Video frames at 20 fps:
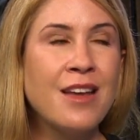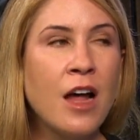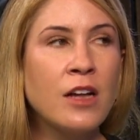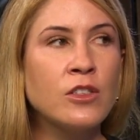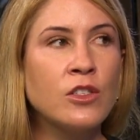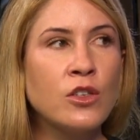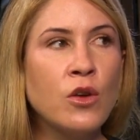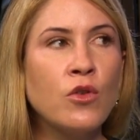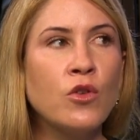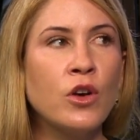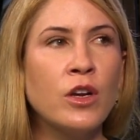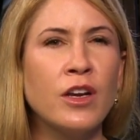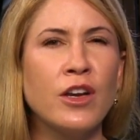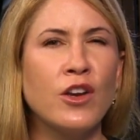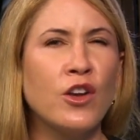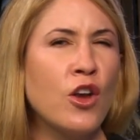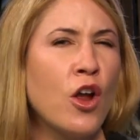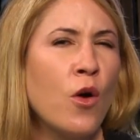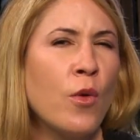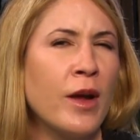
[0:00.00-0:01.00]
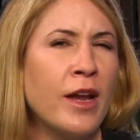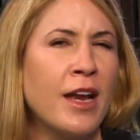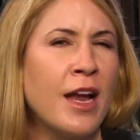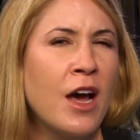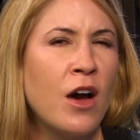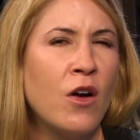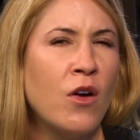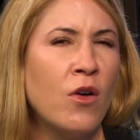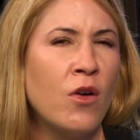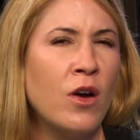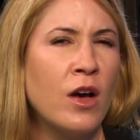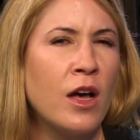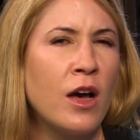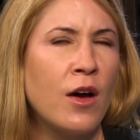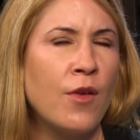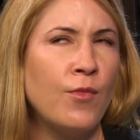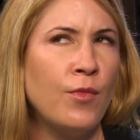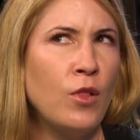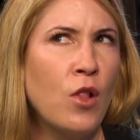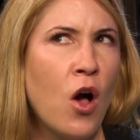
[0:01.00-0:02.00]
not so good at knowing how
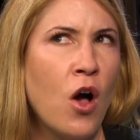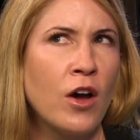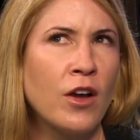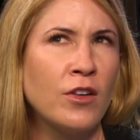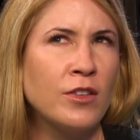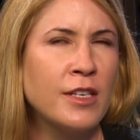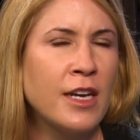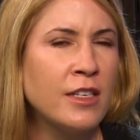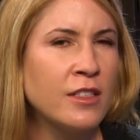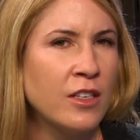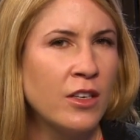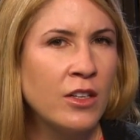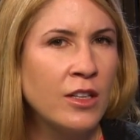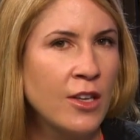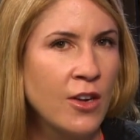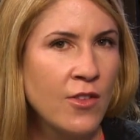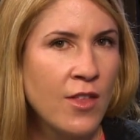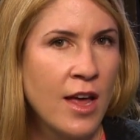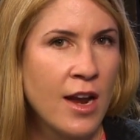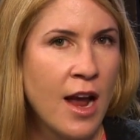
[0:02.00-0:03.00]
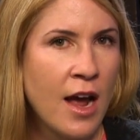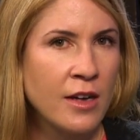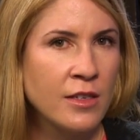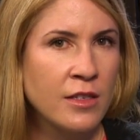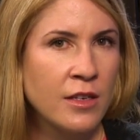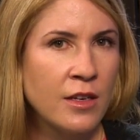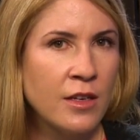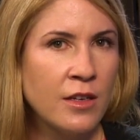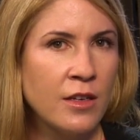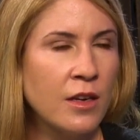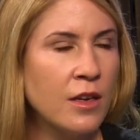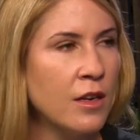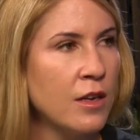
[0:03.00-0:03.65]
long it'll take to clear that accident.